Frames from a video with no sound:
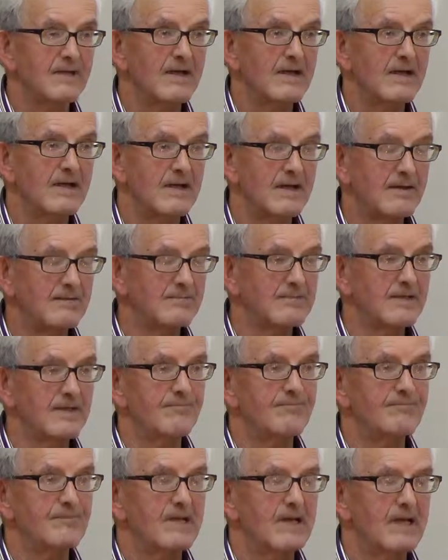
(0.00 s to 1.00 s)
And
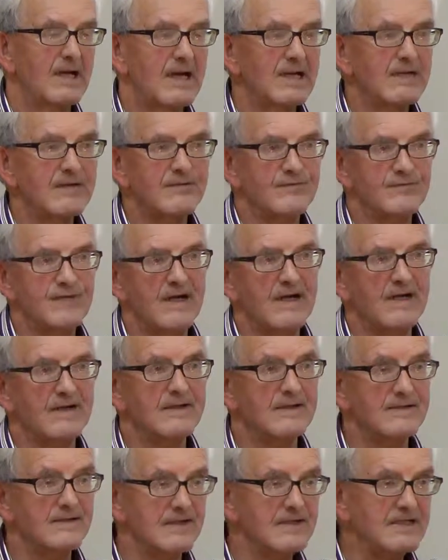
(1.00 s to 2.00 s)
Harry Farrell in
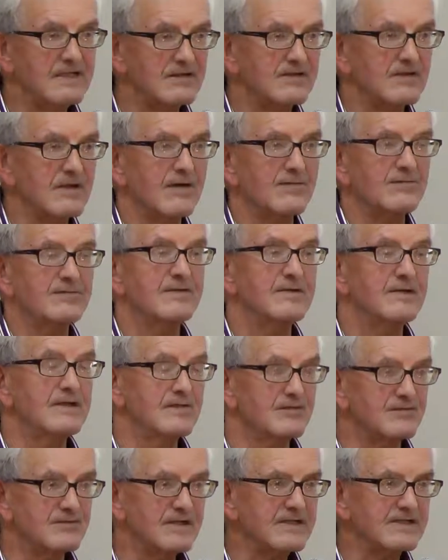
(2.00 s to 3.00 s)
the leader office, he used to
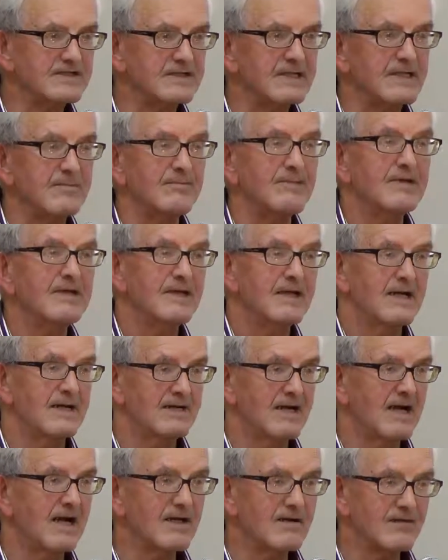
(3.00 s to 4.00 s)
write to him, and
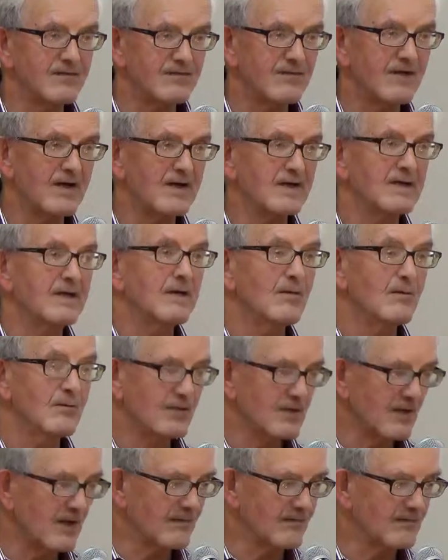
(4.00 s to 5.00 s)
Harry Farrell would
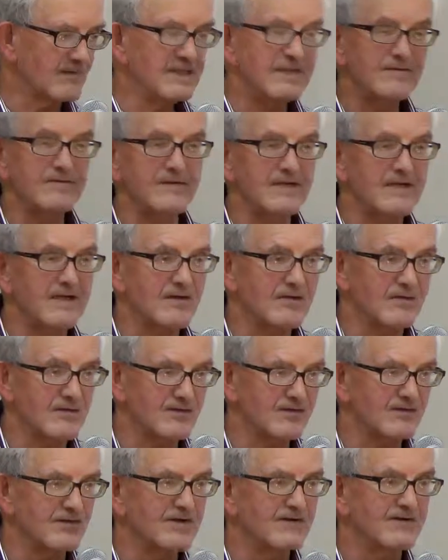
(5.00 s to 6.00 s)
often leave the letter
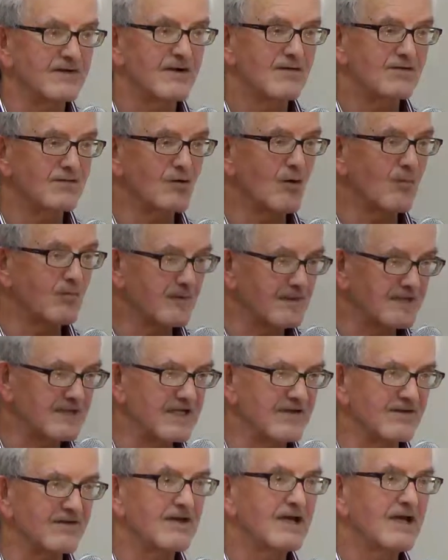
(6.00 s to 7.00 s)
aside for a couple of days.
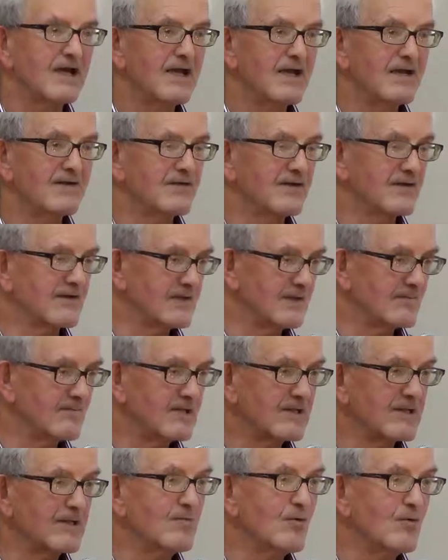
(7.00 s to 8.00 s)
He said, I'd be in
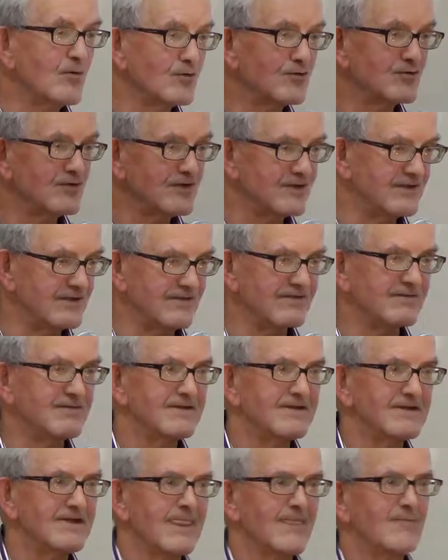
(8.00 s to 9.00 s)
the mood to read it.
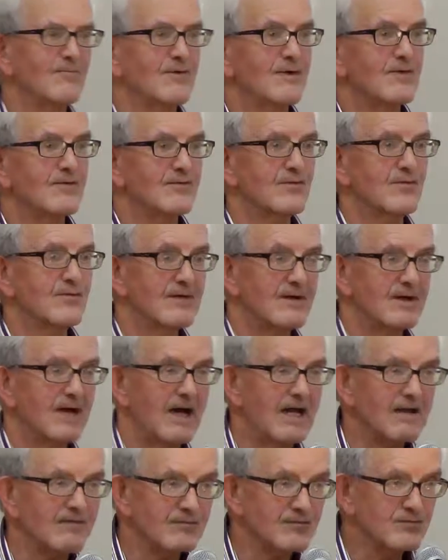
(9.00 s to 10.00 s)
So I
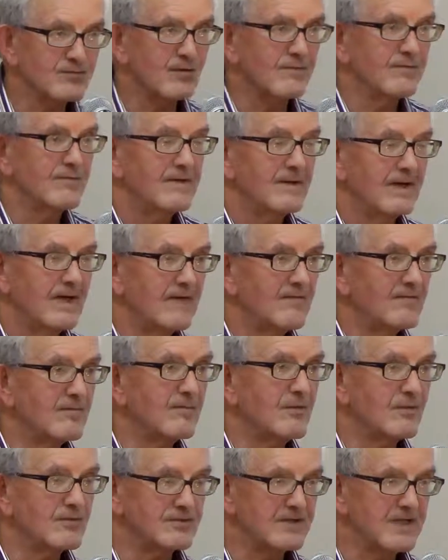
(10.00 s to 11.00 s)
have
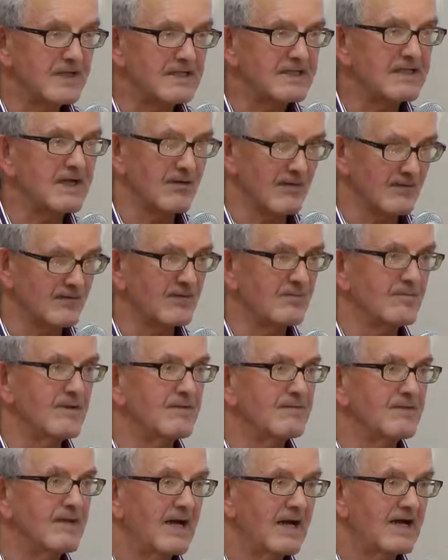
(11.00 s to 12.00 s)
about 10 letters from him.
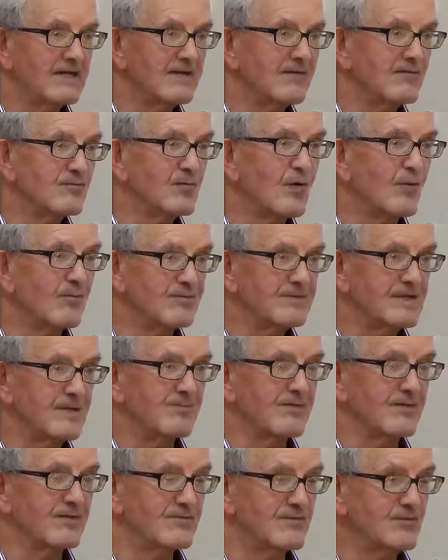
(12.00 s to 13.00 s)
I never opened yet,
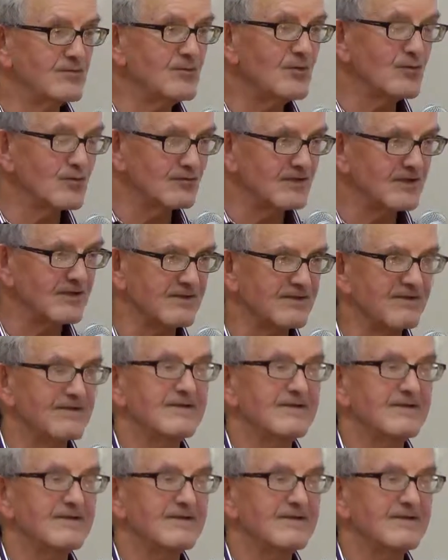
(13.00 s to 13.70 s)
because you knew he was writing.